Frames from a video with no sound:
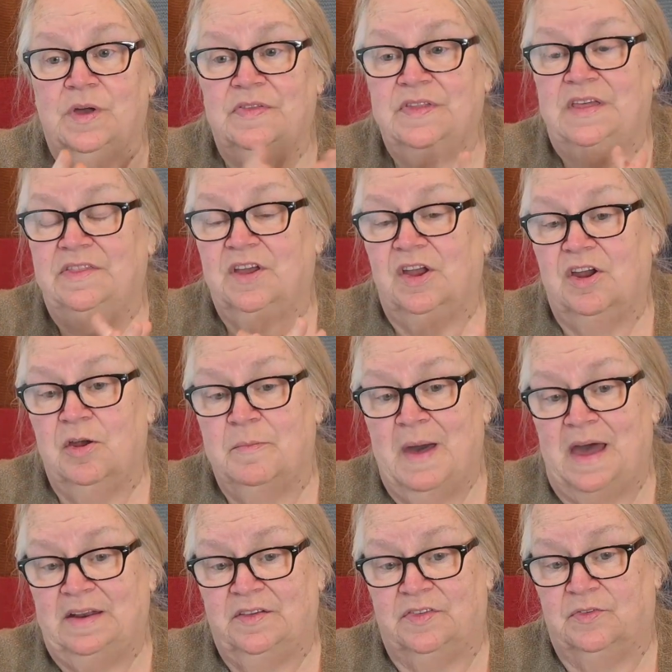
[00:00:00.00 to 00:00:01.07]
and then the
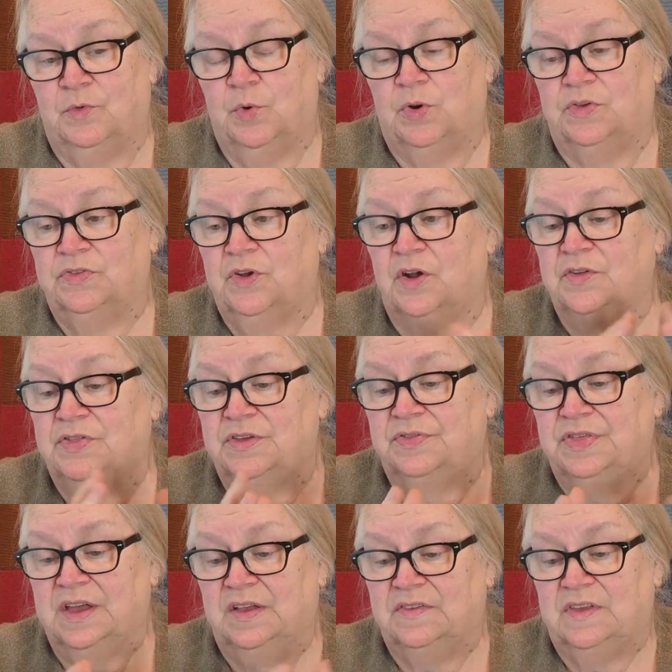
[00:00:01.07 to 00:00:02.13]
aromatics, of course, are the
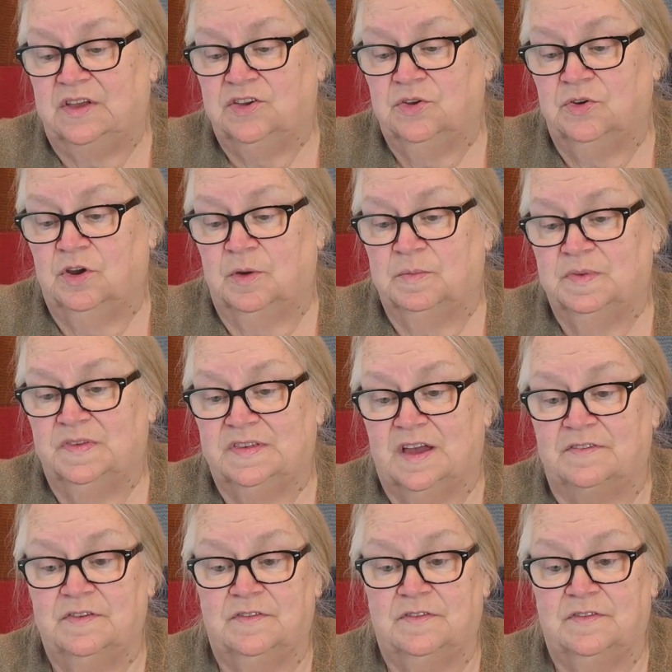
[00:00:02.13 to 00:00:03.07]
things like your herbs and stuff,